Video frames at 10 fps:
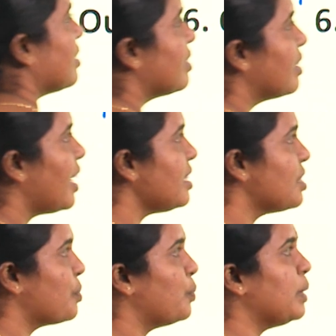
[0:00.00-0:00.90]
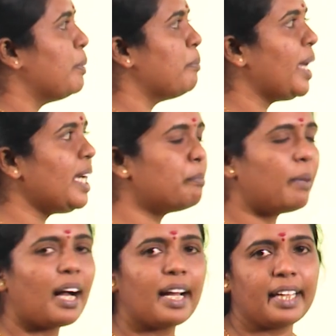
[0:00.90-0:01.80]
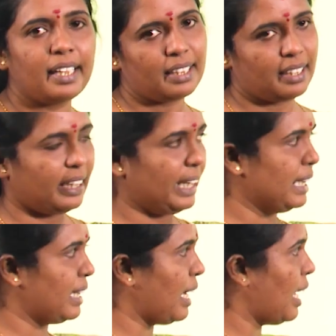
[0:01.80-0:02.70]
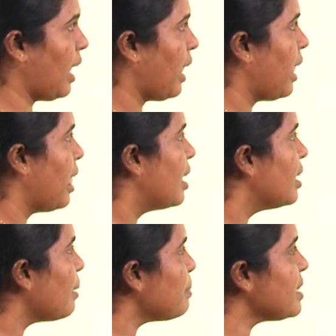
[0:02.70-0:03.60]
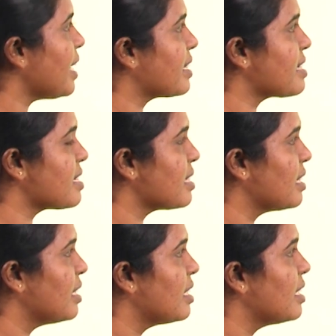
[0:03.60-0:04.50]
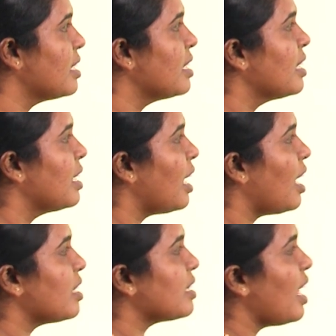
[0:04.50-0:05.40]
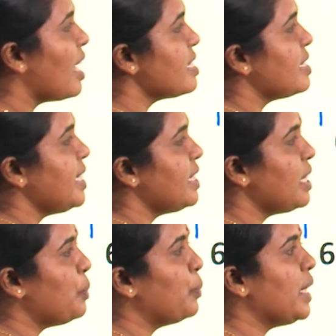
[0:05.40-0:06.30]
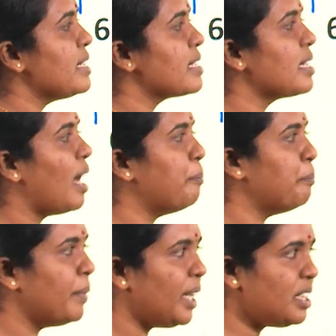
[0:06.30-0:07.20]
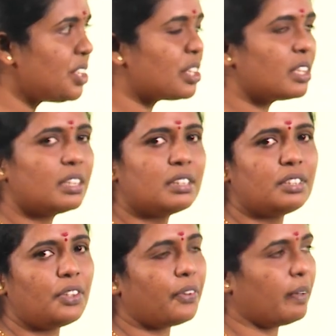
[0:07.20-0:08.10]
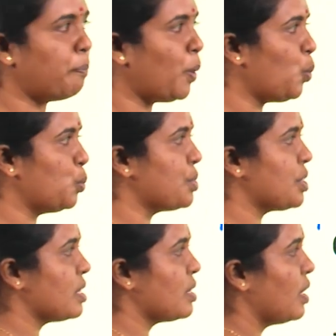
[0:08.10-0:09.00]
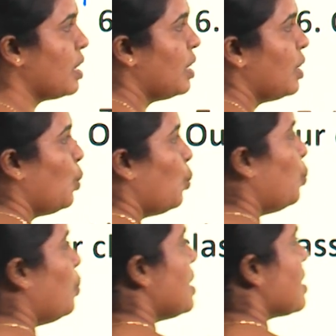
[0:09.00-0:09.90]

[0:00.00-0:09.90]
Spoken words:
Right? Will be made by Geeta. Number 6. Our class teacher will submit the report. Will